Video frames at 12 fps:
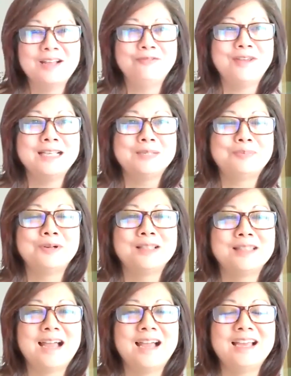Facebook
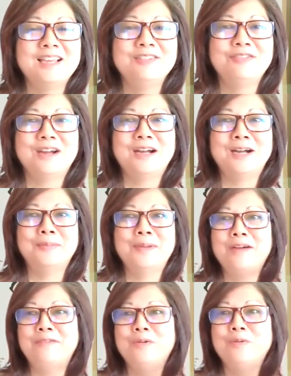Live.
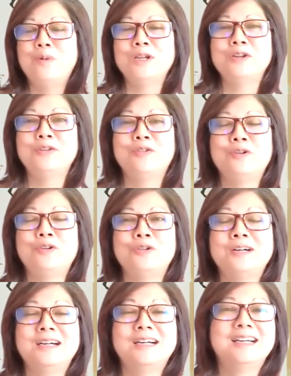Have a
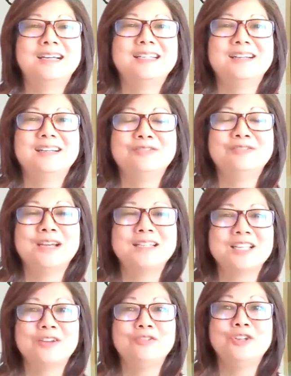wonderful
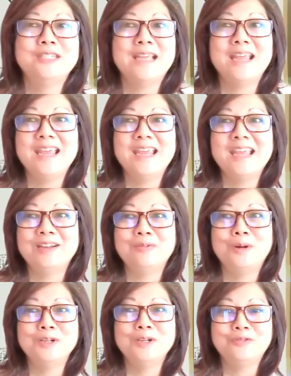rest of your day and a
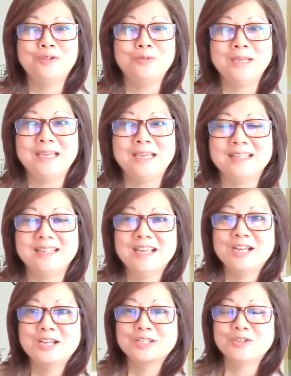wonderful weekend.
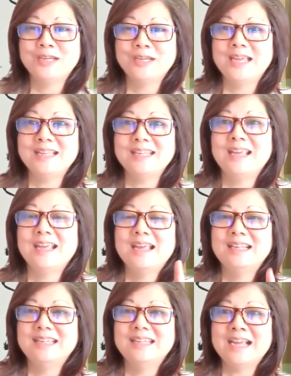So again,
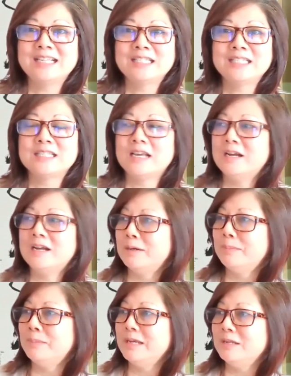next
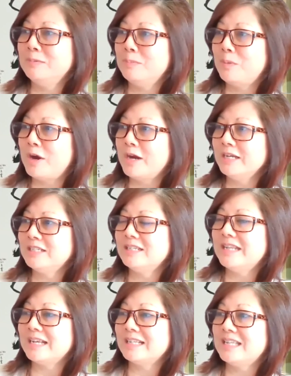in March, the
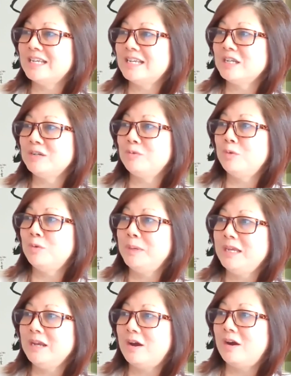next session will
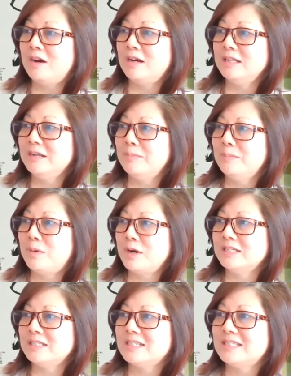be on
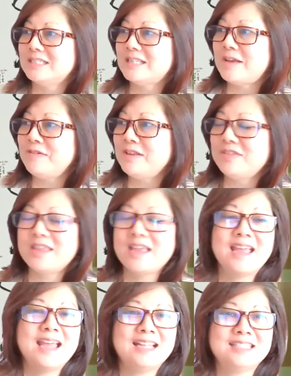March 7th
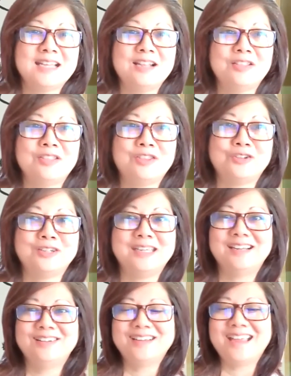at 10:30.
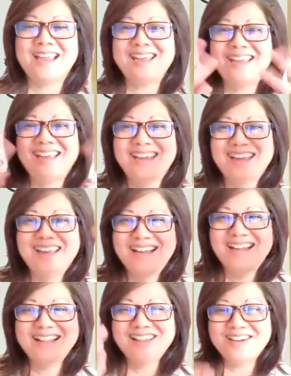Okay.
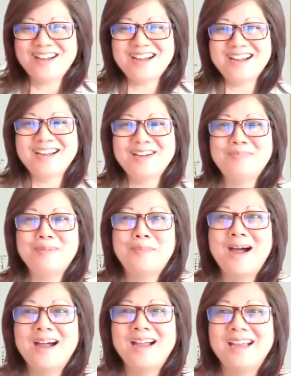Aloha.
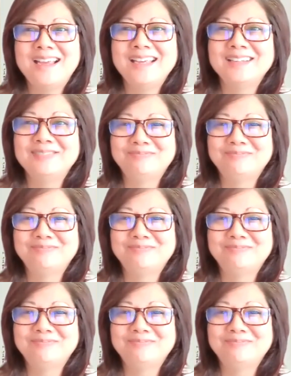Bye-bye.